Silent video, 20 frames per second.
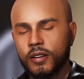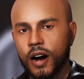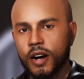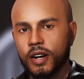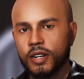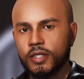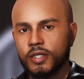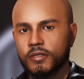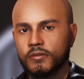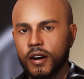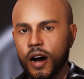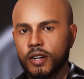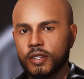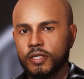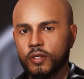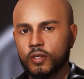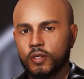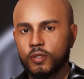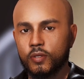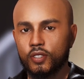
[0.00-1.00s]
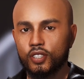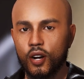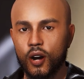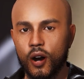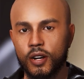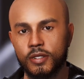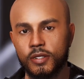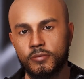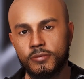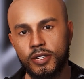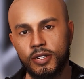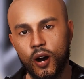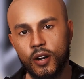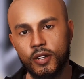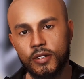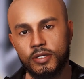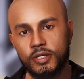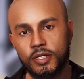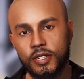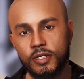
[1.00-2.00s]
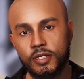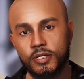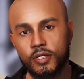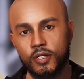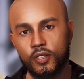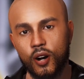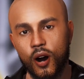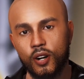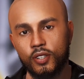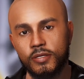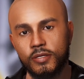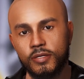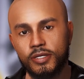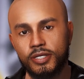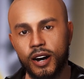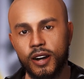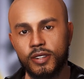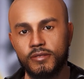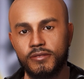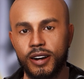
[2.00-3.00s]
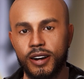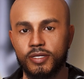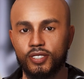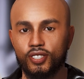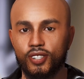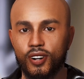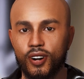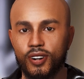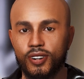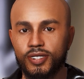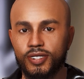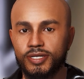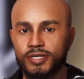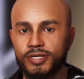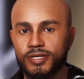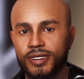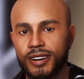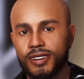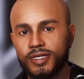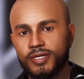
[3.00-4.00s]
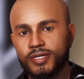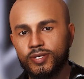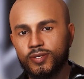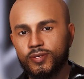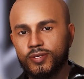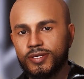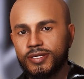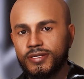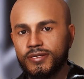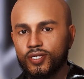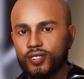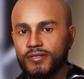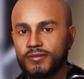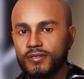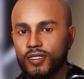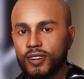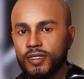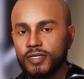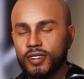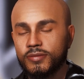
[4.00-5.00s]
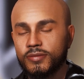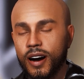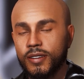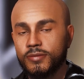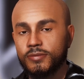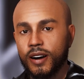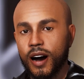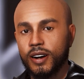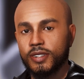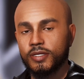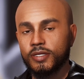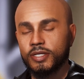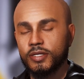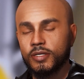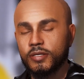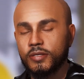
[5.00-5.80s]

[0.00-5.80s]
I invite you to join me on this extraordinary adventure. Stay tuned for further updates and